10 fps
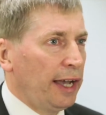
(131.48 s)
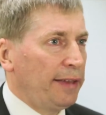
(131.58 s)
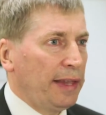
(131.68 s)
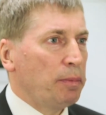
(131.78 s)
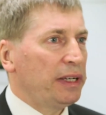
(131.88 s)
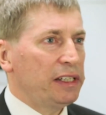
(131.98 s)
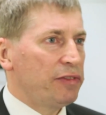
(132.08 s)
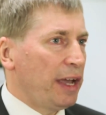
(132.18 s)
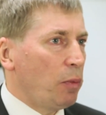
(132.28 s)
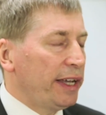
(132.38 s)
and they believe
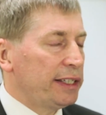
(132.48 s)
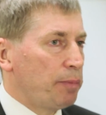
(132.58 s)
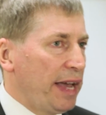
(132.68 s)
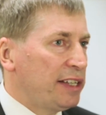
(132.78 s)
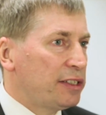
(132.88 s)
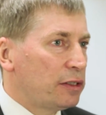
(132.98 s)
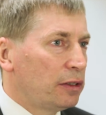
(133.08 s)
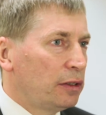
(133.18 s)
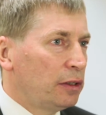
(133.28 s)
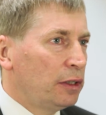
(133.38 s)
their way is best.
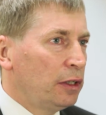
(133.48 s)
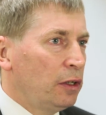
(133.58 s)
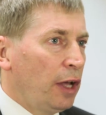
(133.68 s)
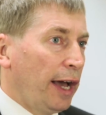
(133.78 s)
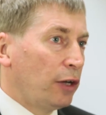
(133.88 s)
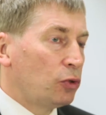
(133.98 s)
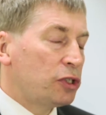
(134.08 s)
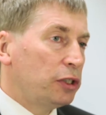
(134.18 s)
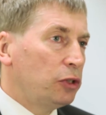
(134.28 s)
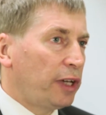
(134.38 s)
And also you